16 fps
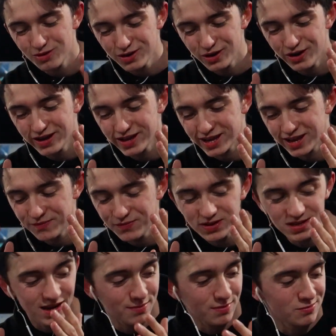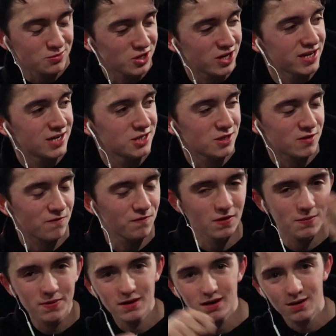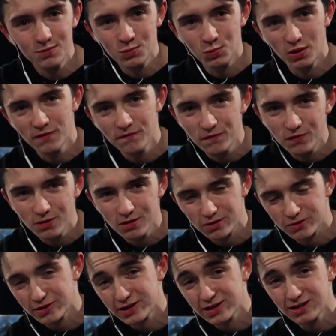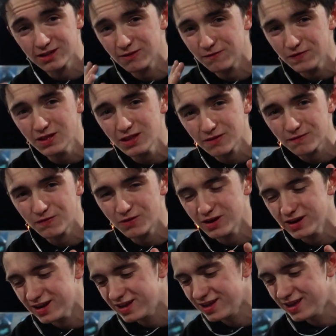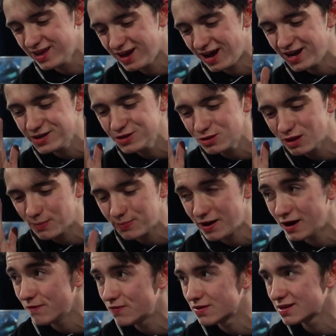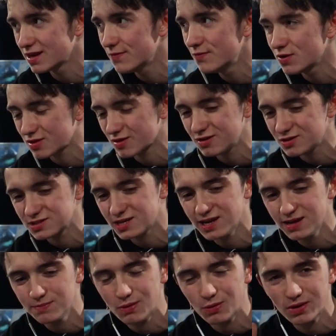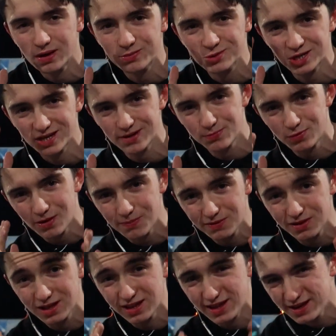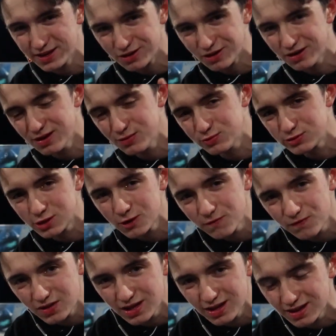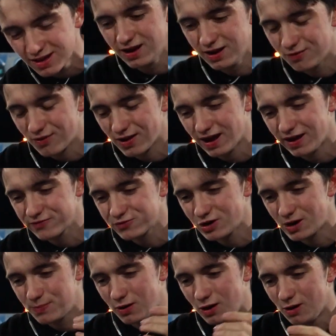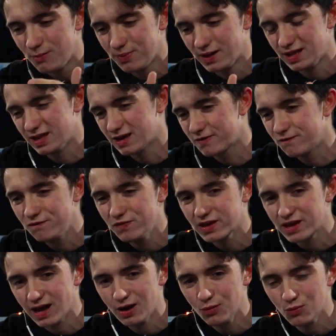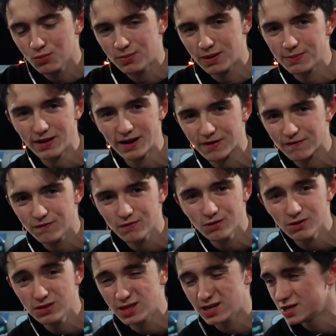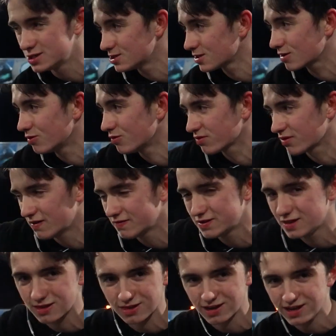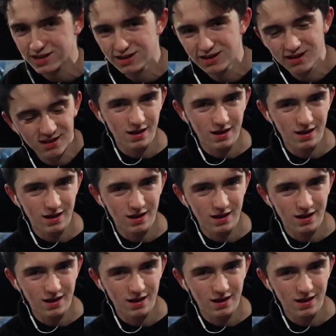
Annoying. Every time I'm trying to just flip it around with 1 foot so I can get the feeling for it, I do that perfect every single time, but when I'm trying to properly land on it with 2 feet, right after I pop, I like flick it out with my back foot and then it just goes off to the side.